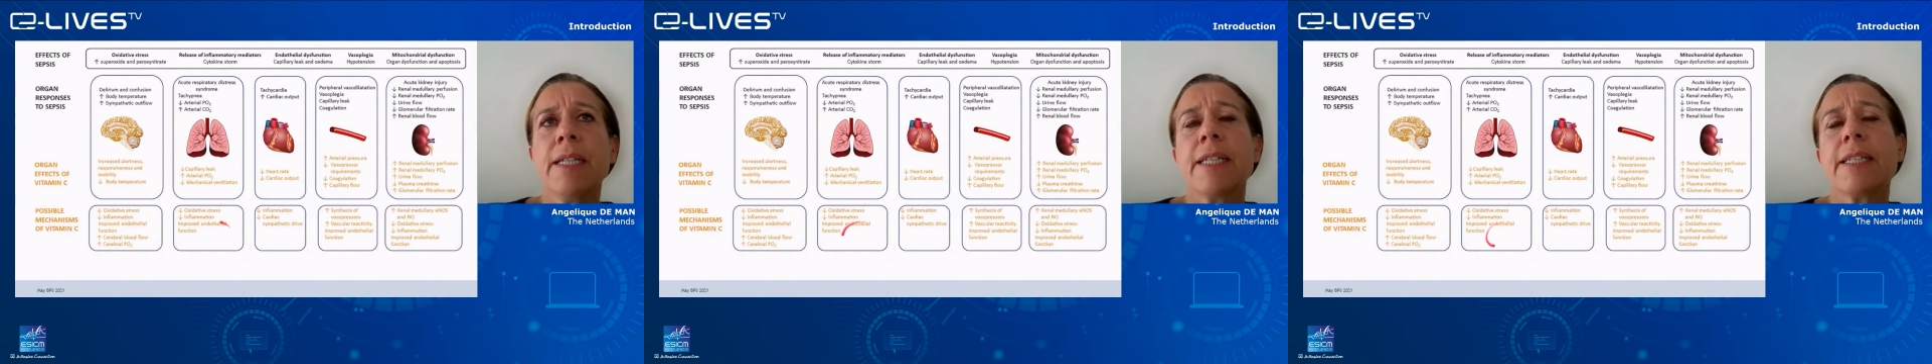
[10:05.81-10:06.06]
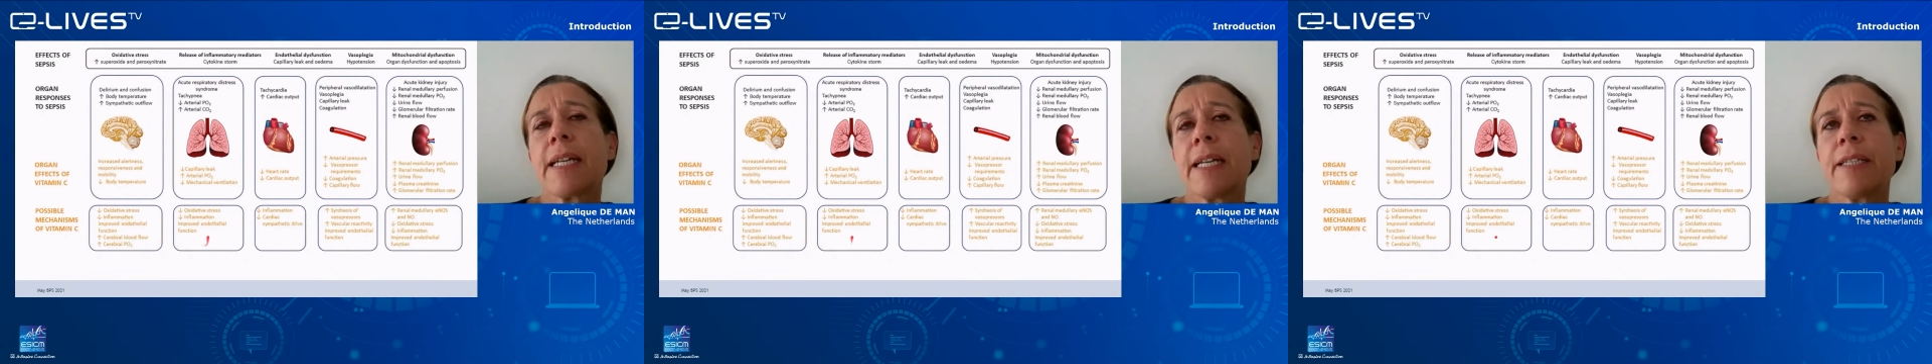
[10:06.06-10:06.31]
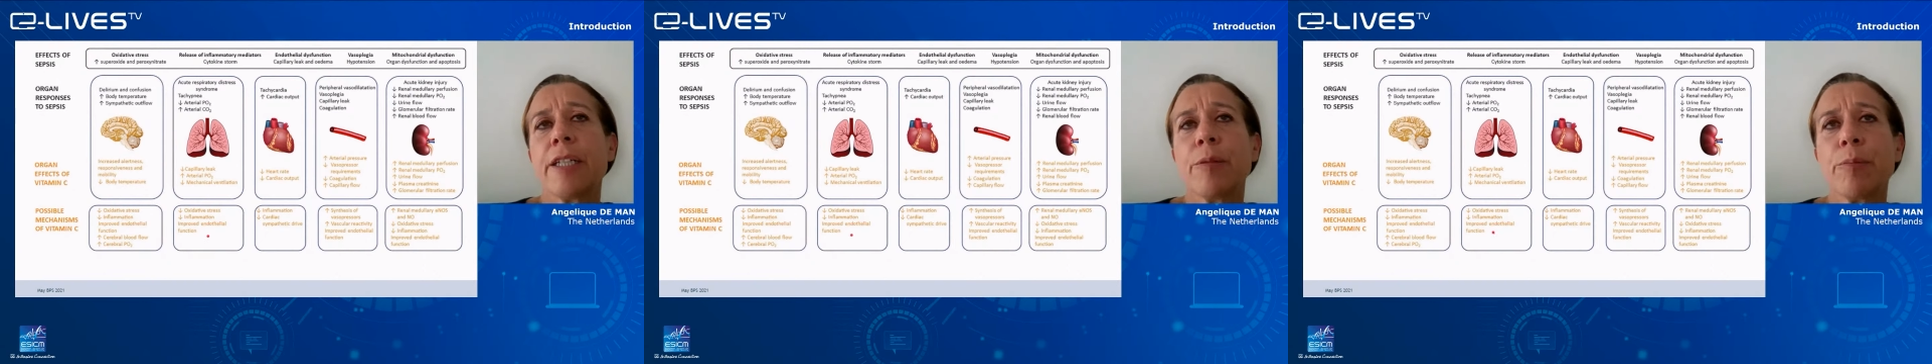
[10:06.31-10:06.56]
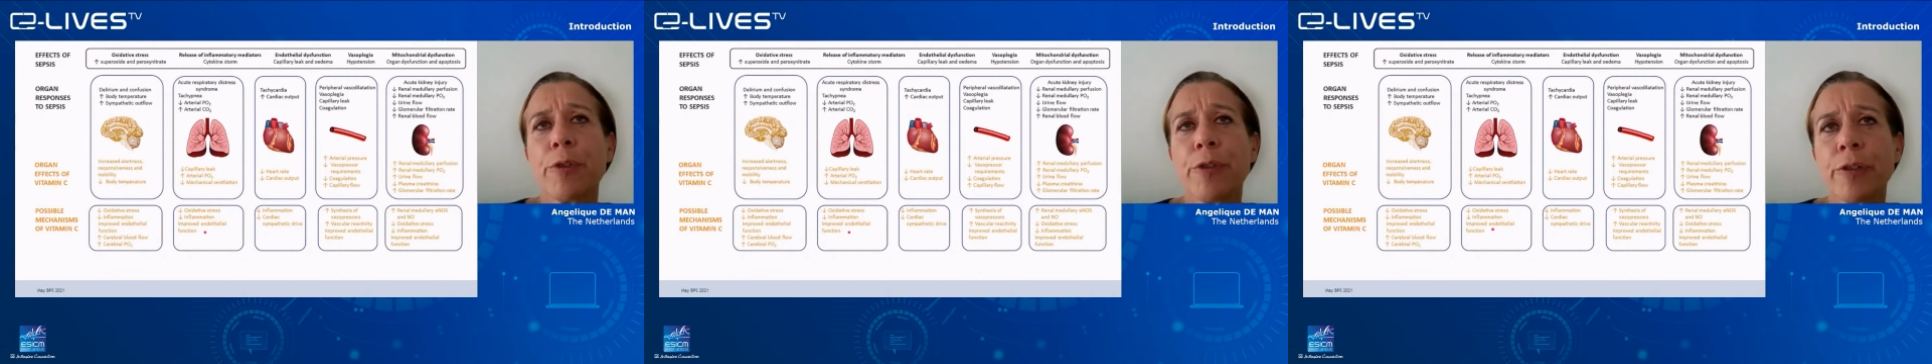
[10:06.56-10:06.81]
It can
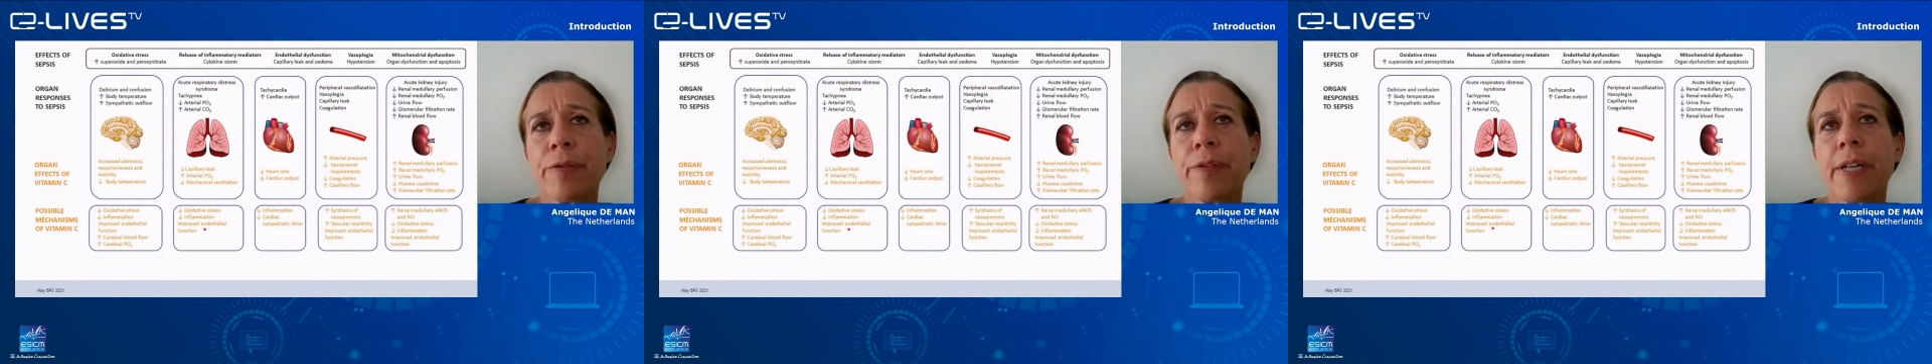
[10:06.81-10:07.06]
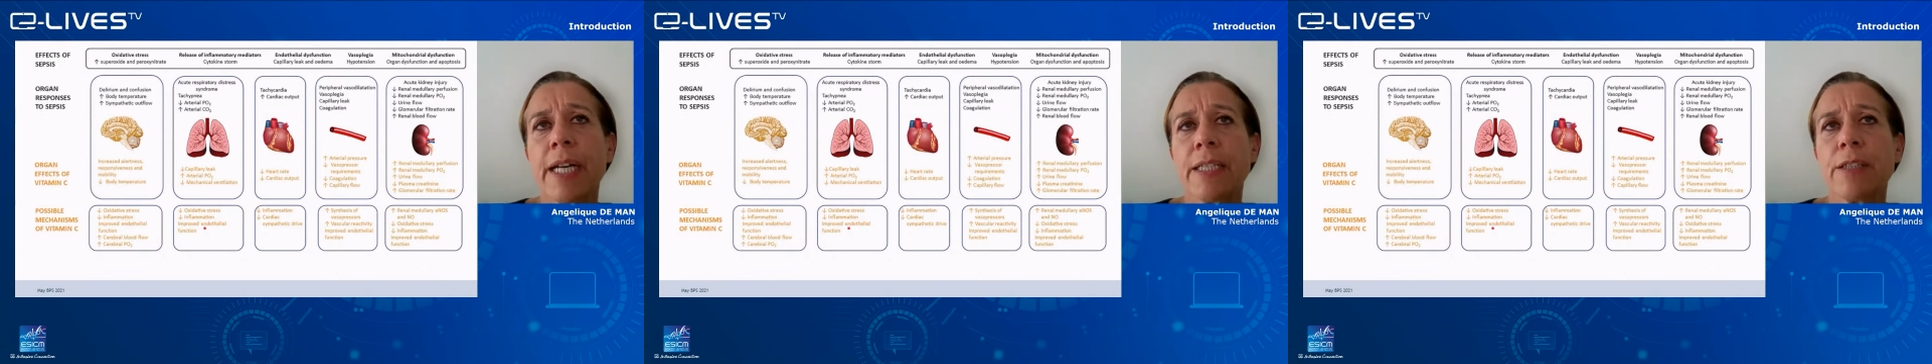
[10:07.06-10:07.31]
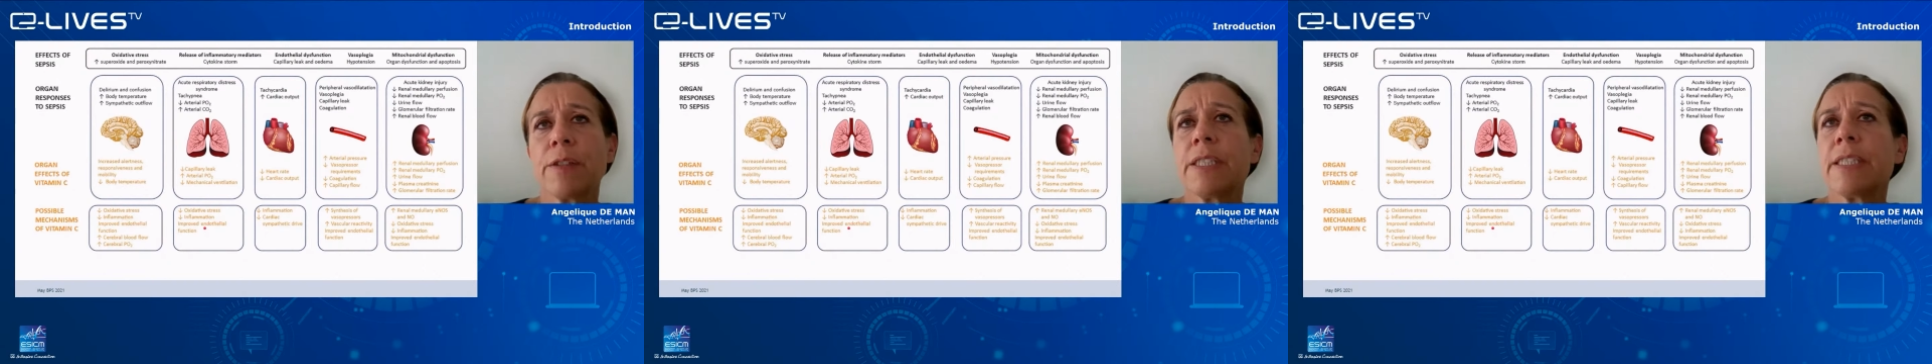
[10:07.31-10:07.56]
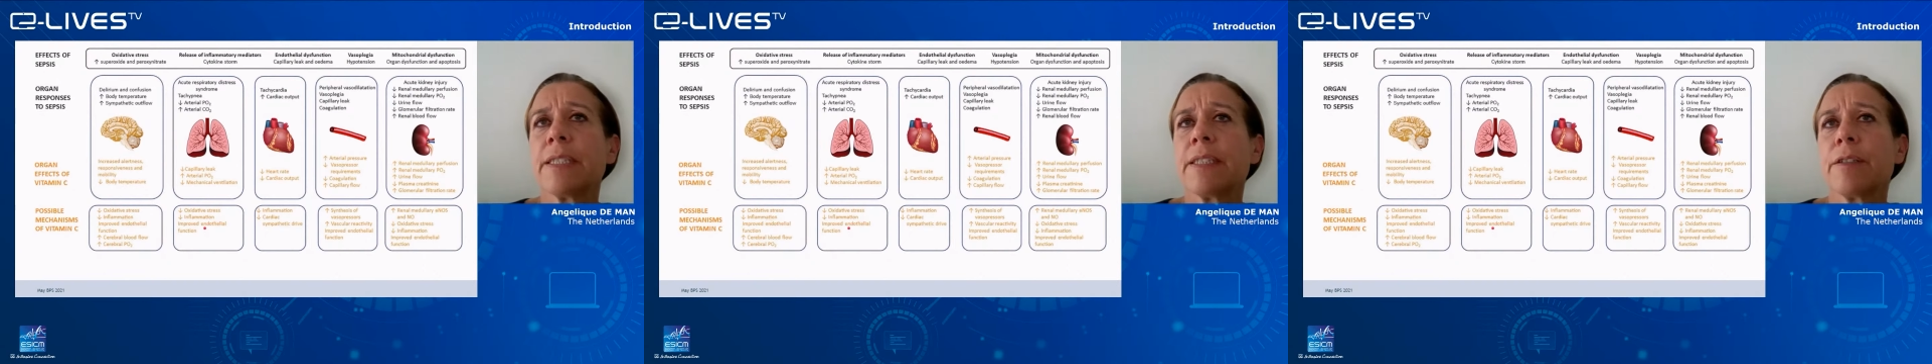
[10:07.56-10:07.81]
improve
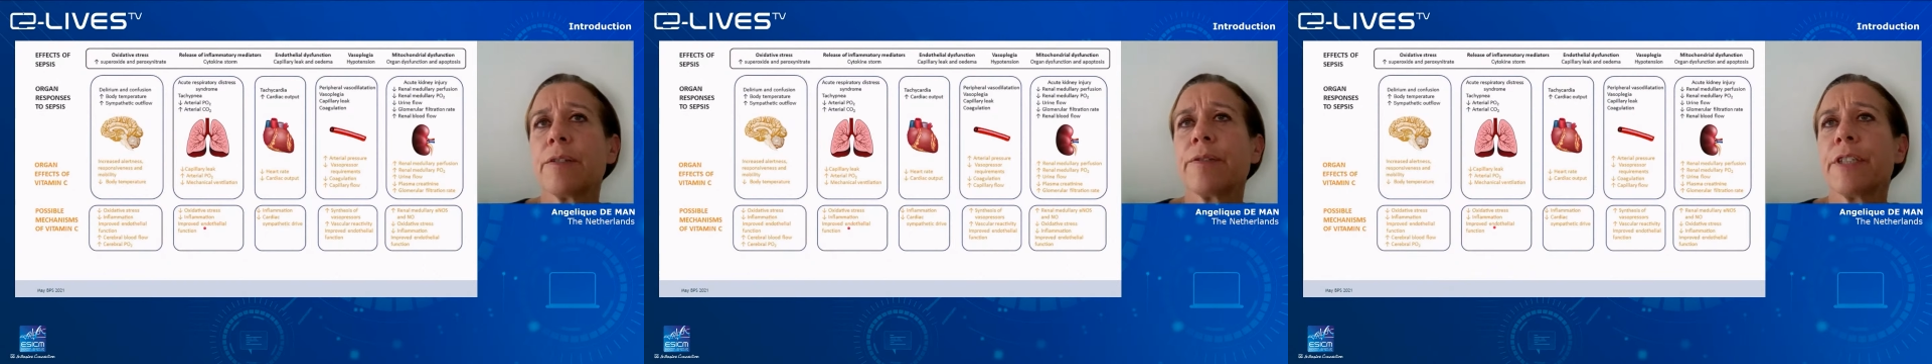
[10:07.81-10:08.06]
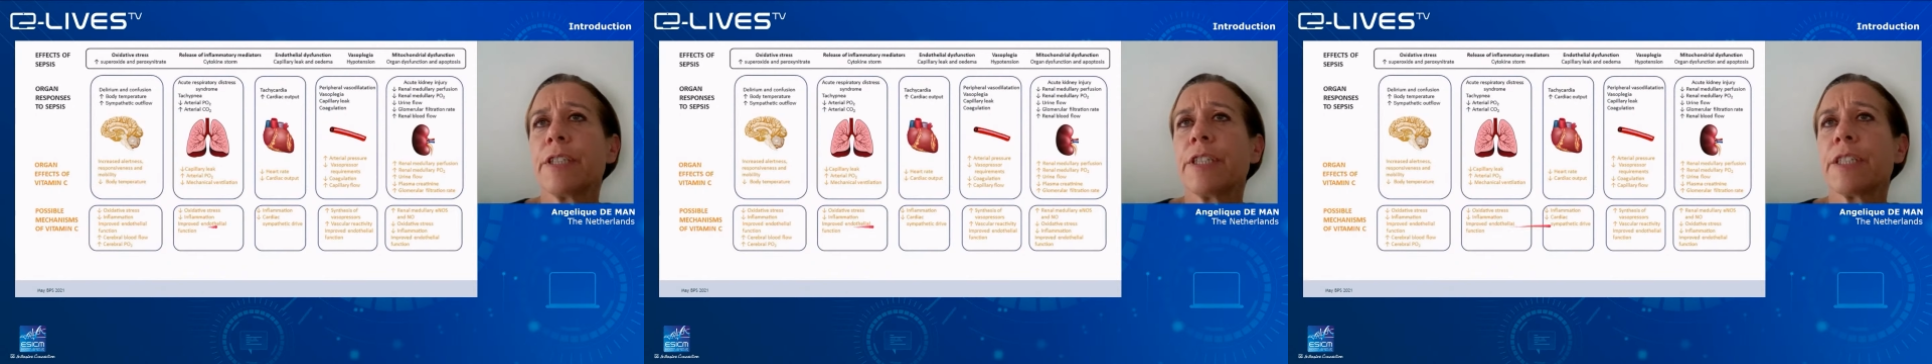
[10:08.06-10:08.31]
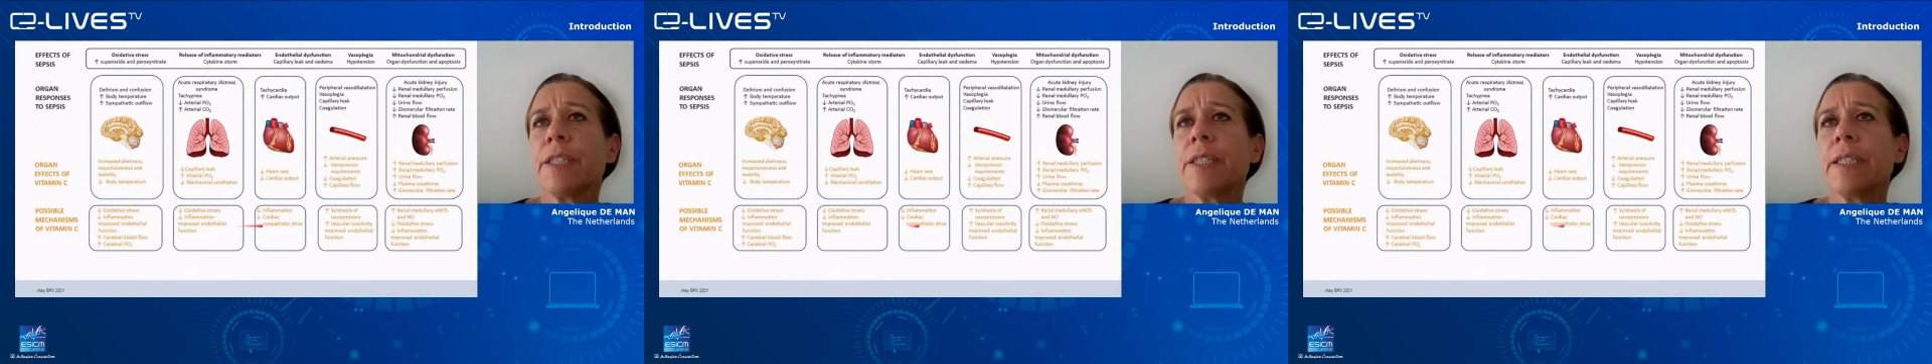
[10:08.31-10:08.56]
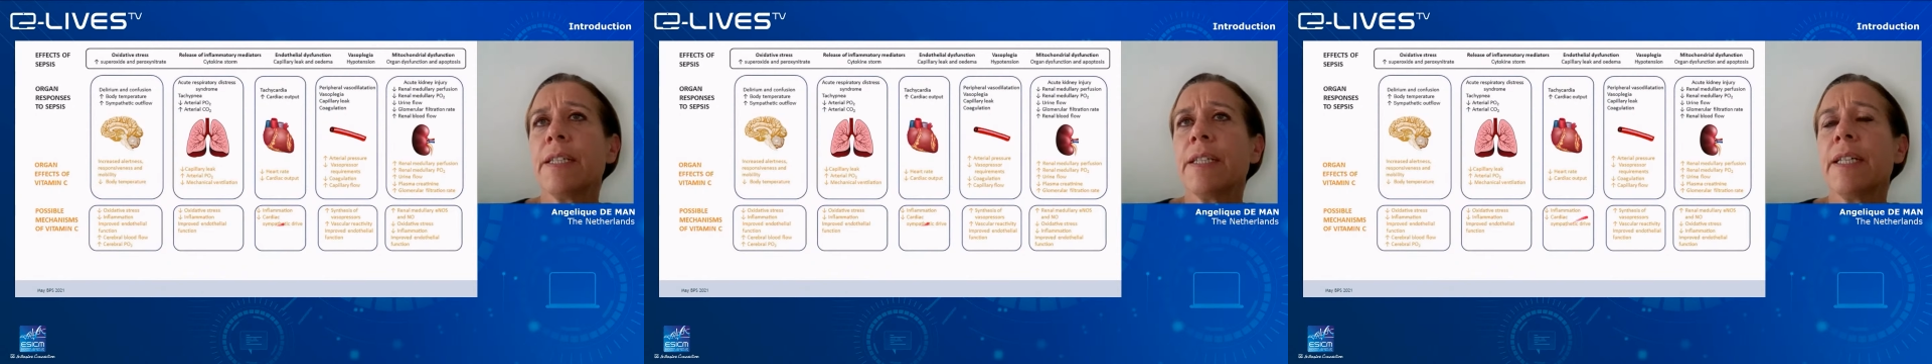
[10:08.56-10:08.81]
endothelial
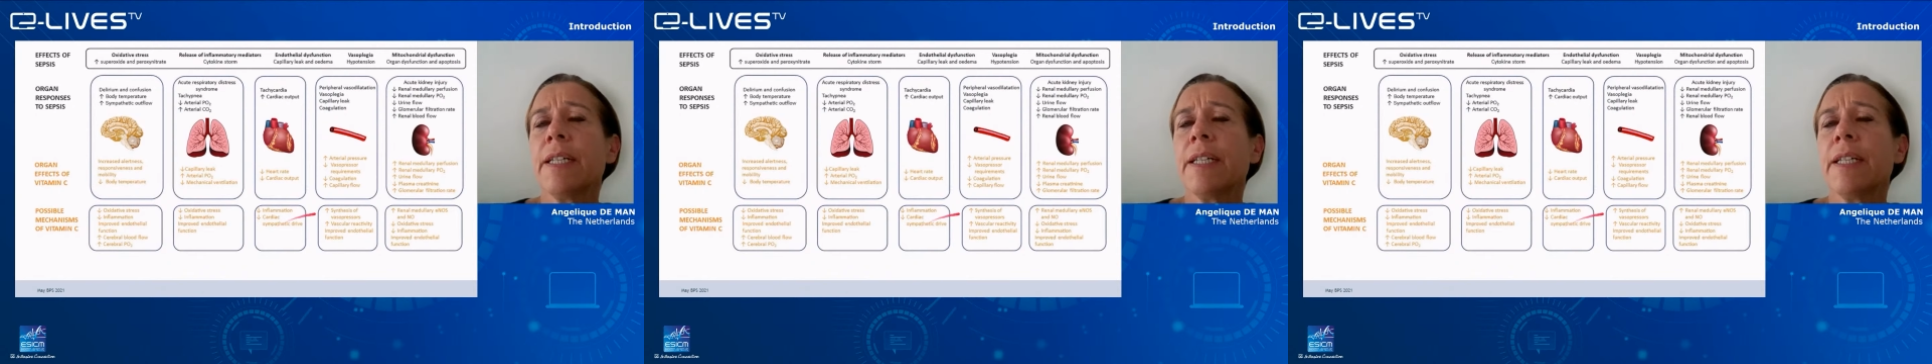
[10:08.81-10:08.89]
function.